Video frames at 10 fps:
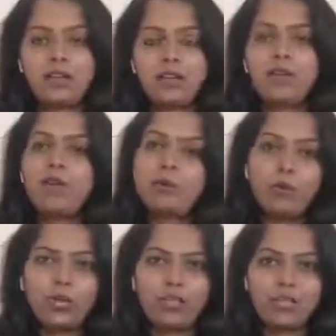One more
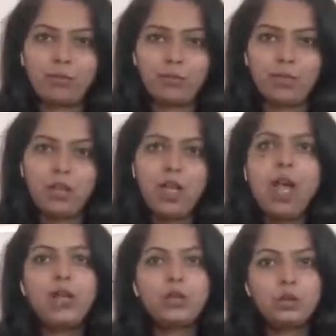example:
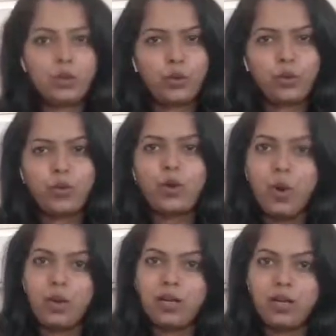you go to a
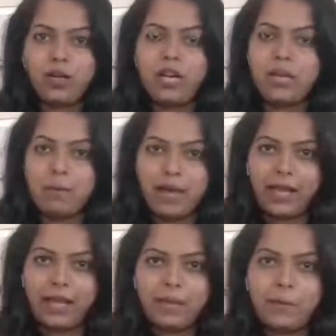locker in a
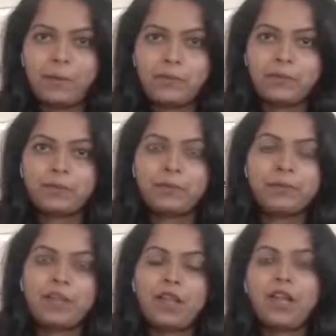bank,
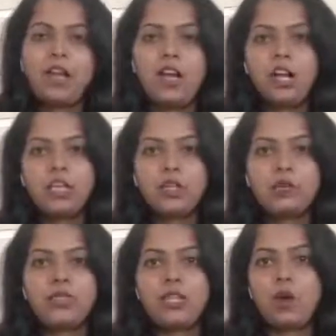you
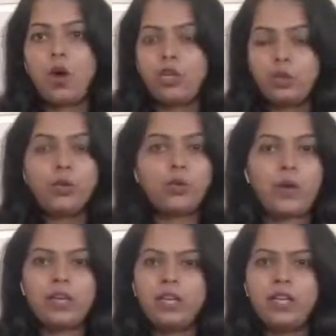see all your
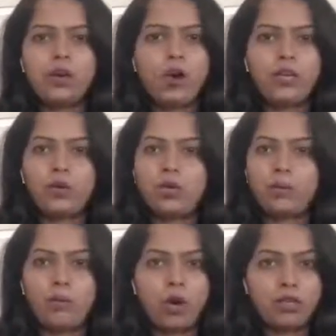jewelry or your
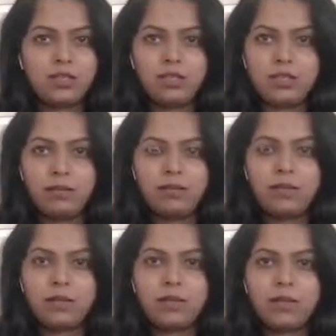important stuff,
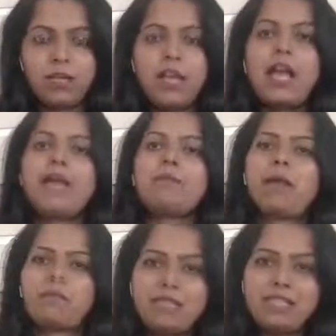and by
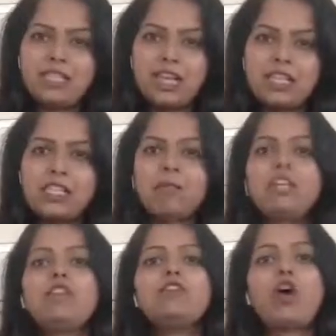mistake
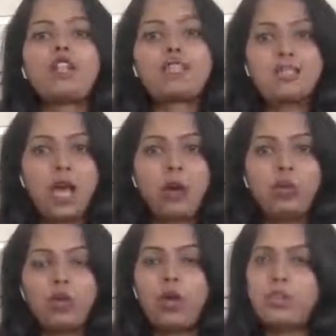something falls down
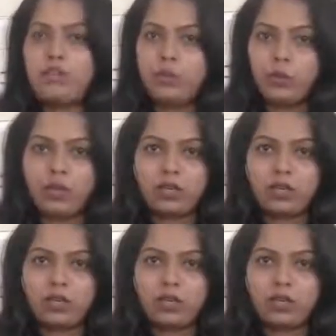on the floor.